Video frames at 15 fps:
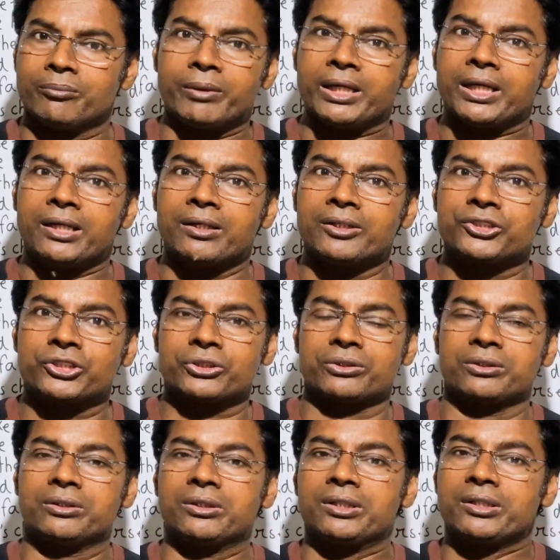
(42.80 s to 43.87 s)
in English
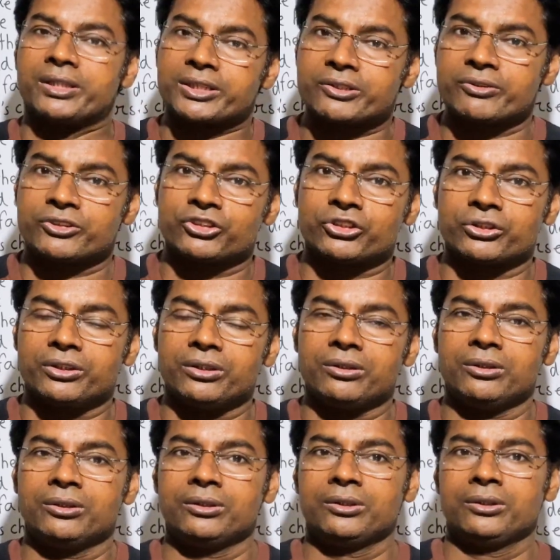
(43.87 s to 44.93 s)
literature,
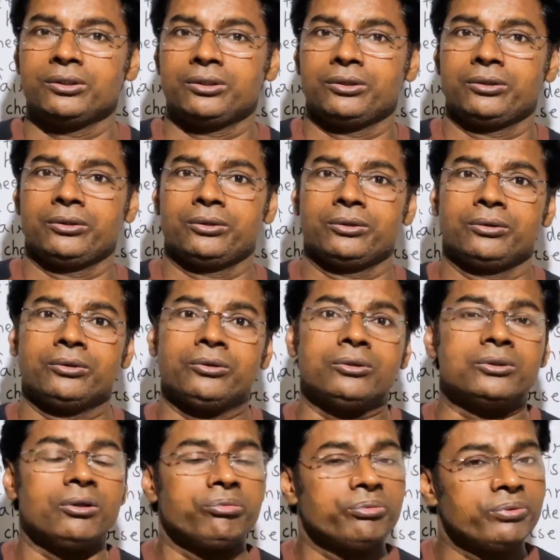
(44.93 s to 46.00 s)

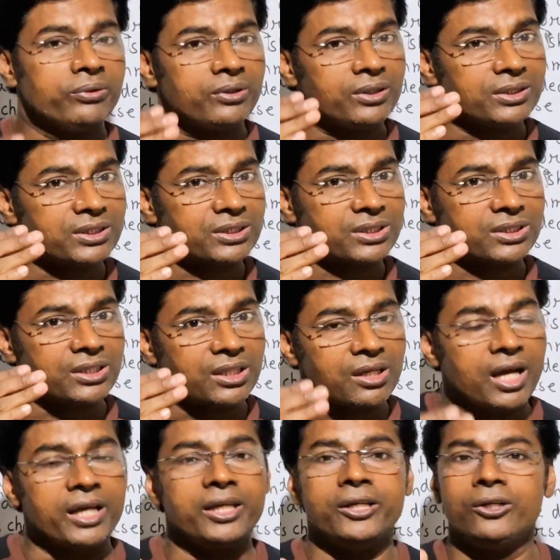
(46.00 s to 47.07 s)
the first
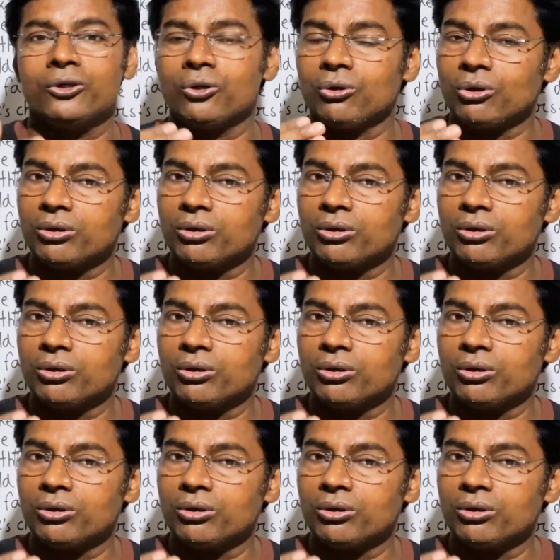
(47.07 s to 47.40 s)
line